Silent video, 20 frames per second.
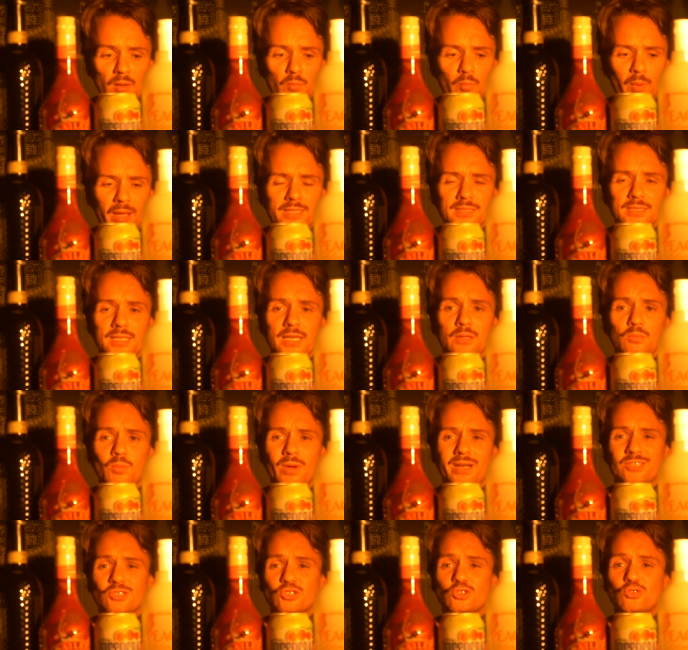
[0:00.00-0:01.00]
basically
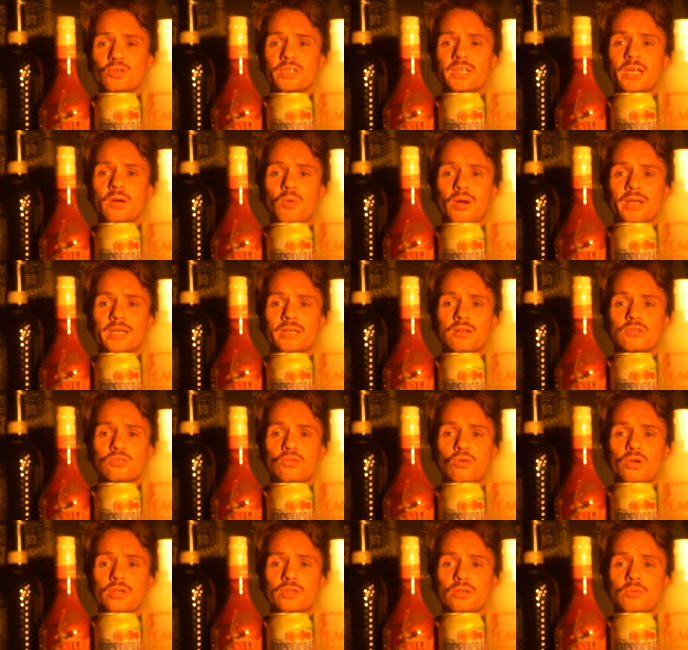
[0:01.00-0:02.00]
when it's sunny out, why you're not
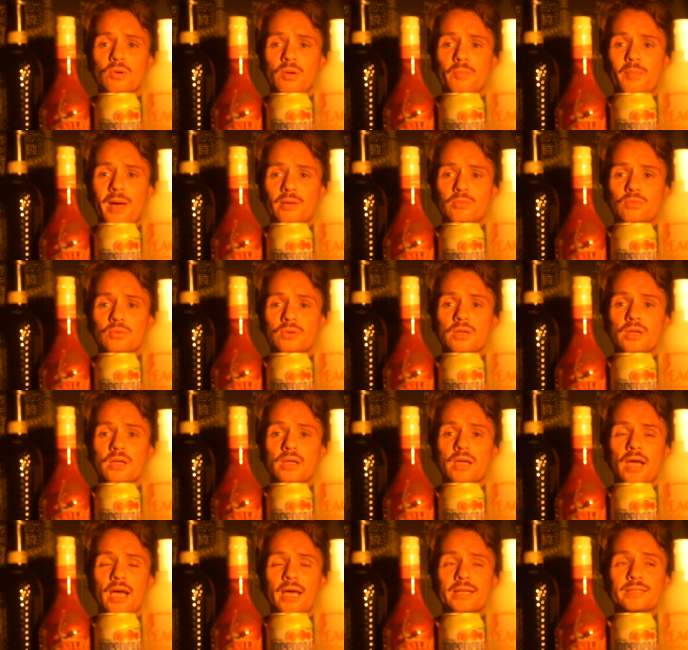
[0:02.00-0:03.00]
dying to go on a mad
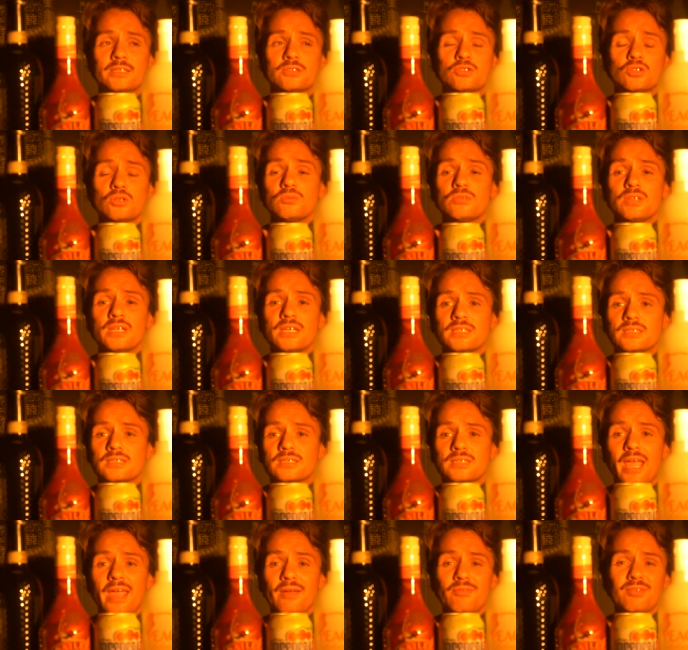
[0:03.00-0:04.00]
and the truth
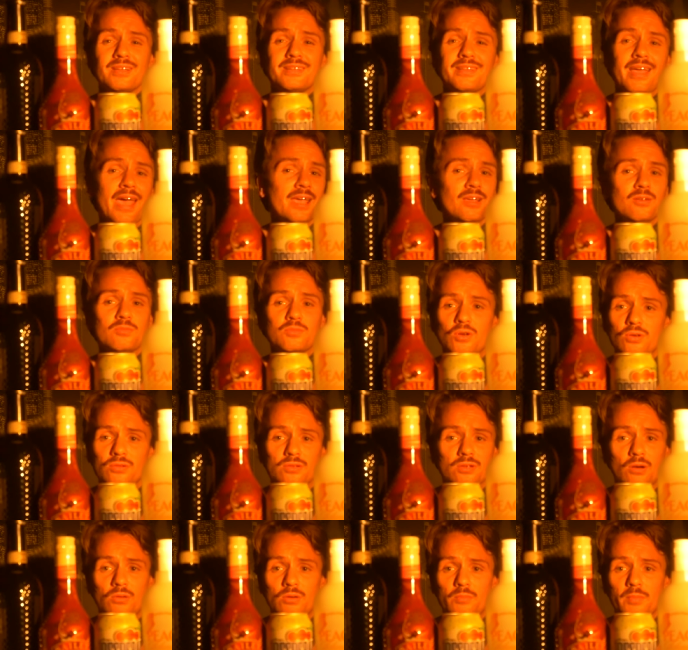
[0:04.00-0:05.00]
is, every day I'm down
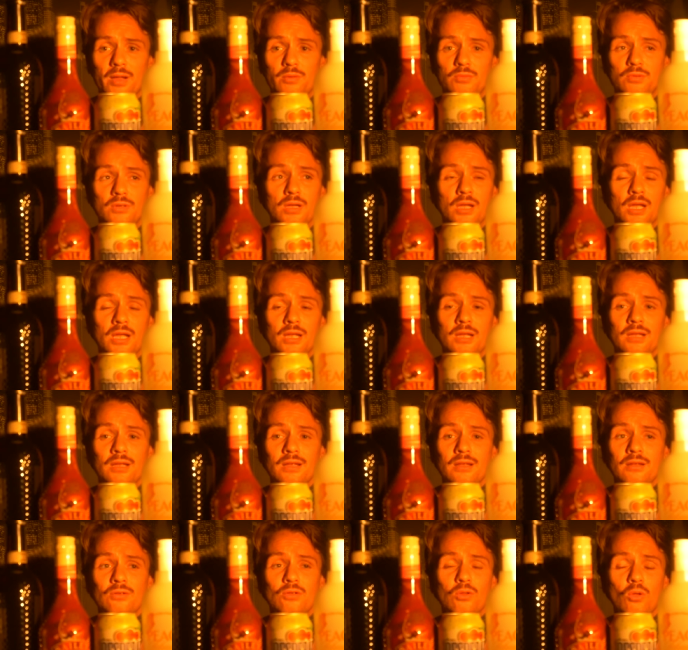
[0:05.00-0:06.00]
to go on metal.
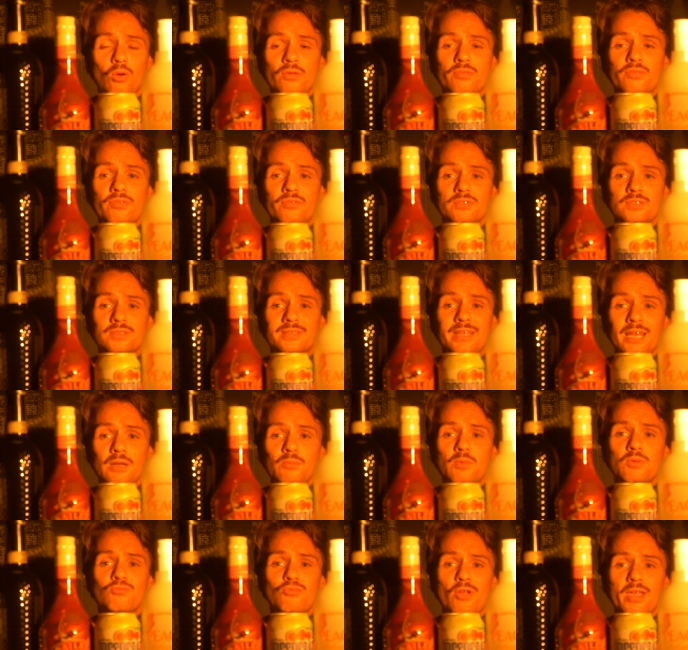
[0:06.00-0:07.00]
Life, dealing
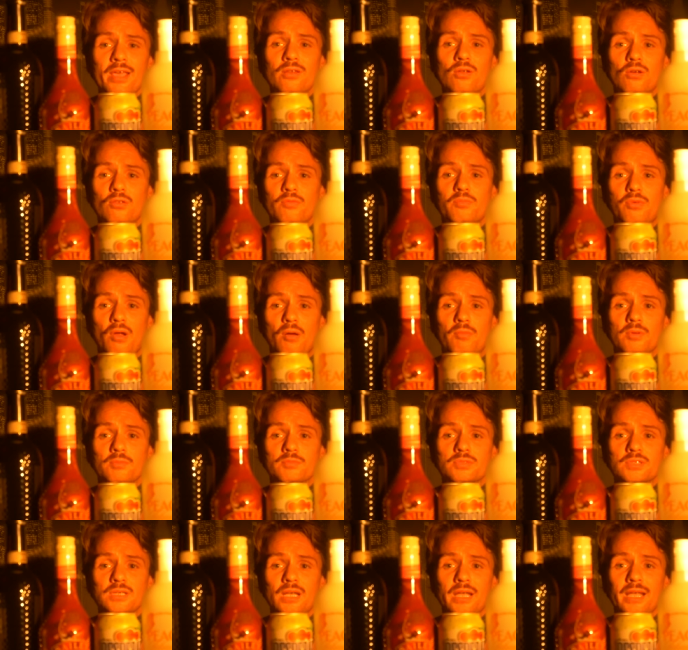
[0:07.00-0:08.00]
with real life
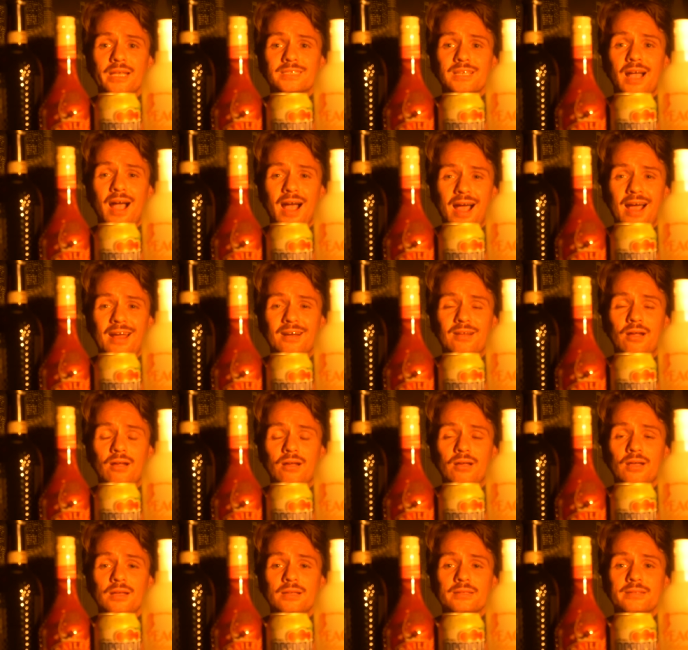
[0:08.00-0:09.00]
problems is harder
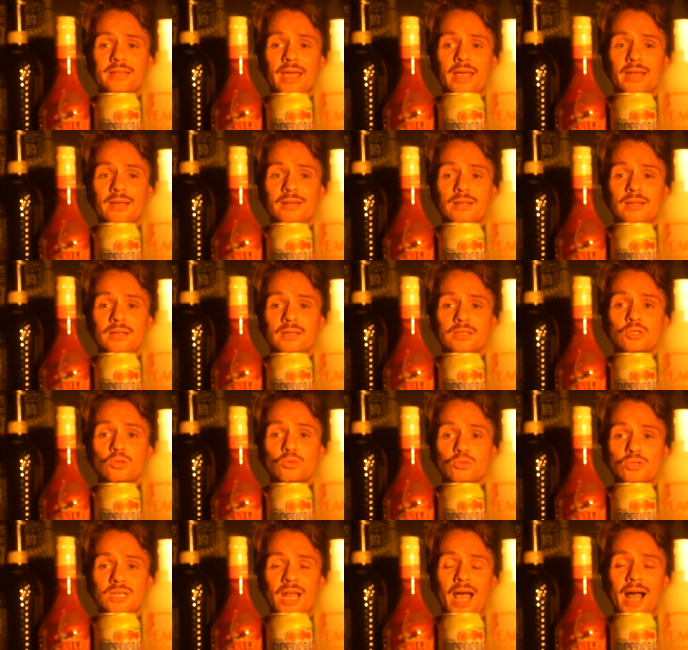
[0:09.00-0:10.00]
than
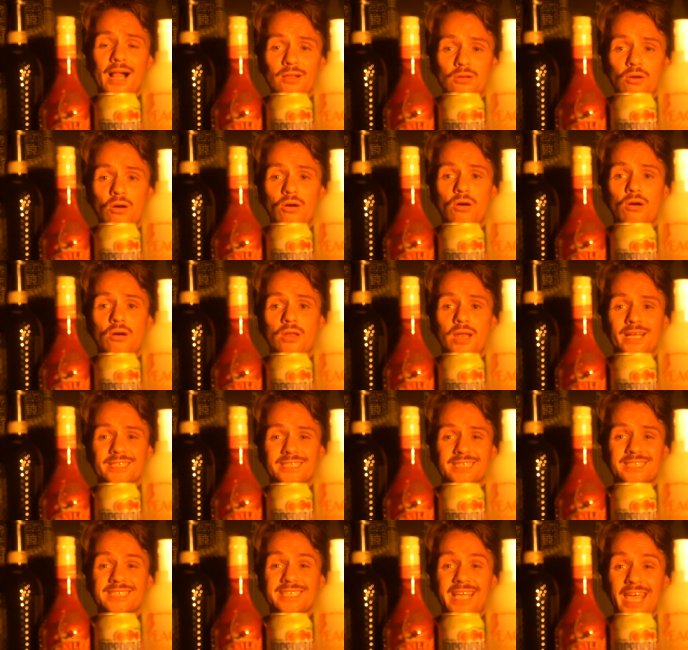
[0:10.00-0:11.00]
using alcohol
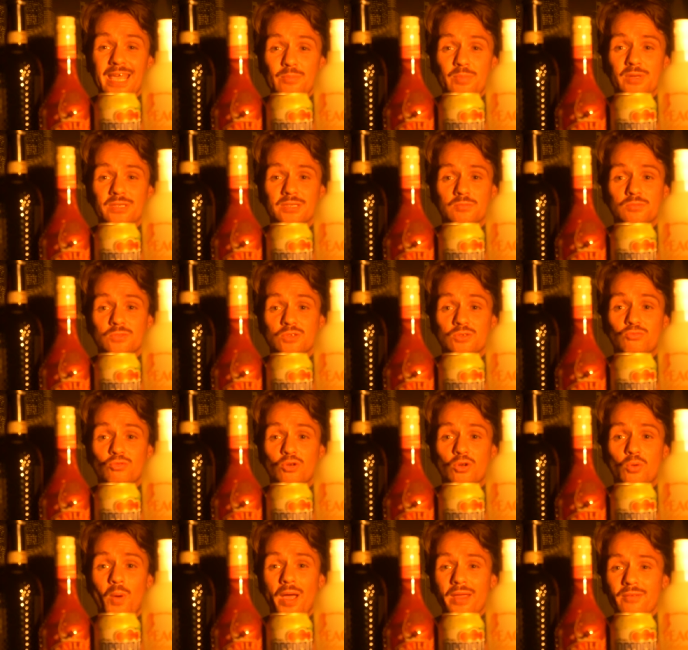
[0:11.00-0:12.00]
as escapism to
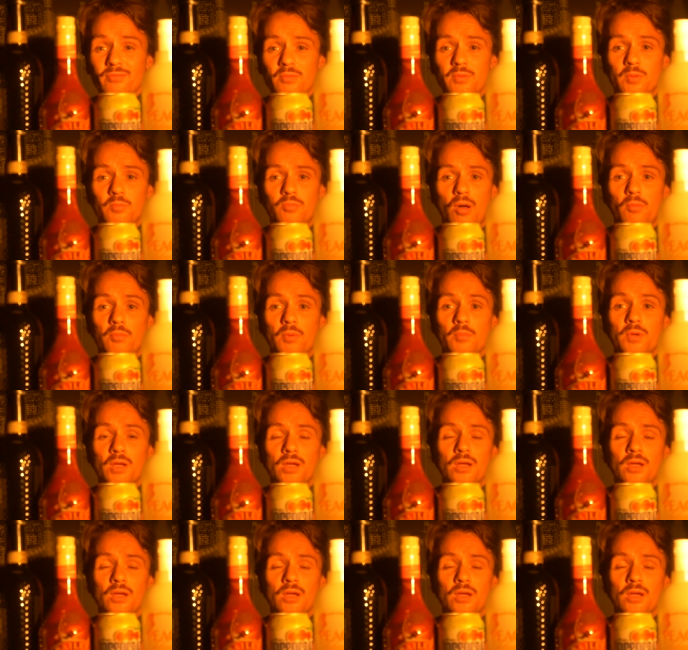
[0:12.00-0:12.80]
run away from the problem.